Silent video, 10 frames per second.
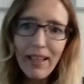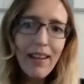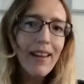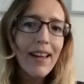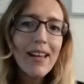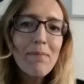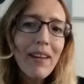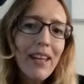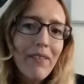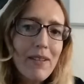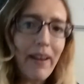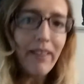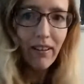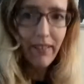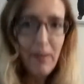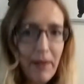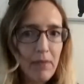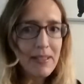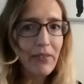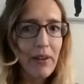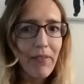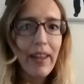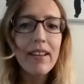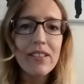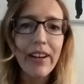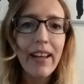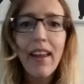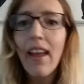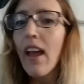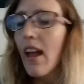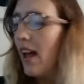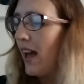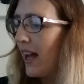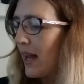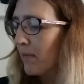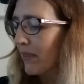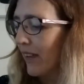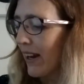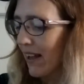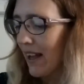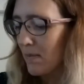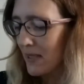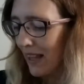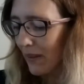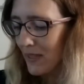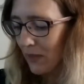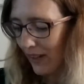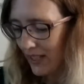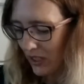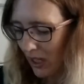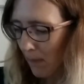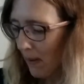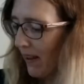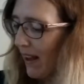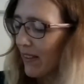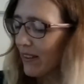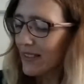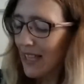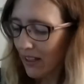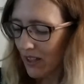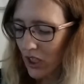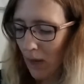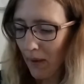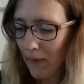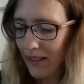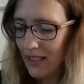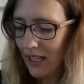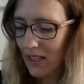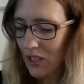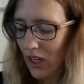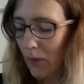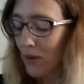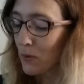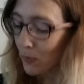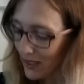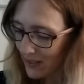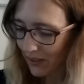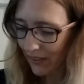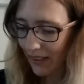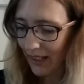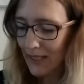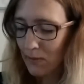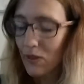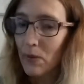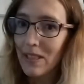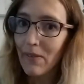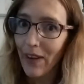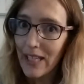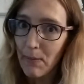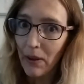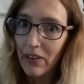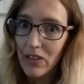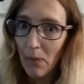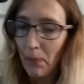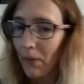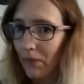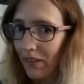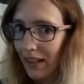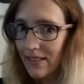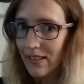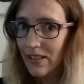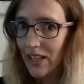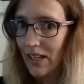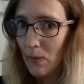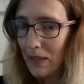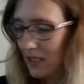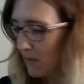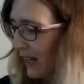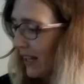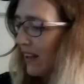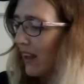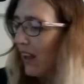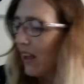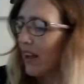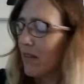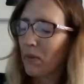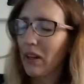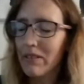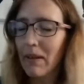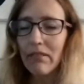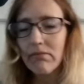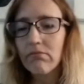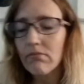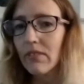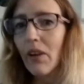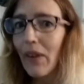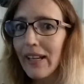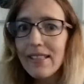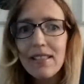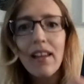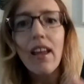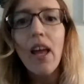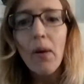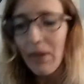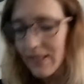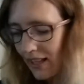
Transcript: Either which way. Oh, okay, my cam's so comfy, sorry. So that was the first shop, and then the second shop I went into, which was on the list, which was the first bookshop on the list that Jen tweeted me at, you know what I mean, on the list, was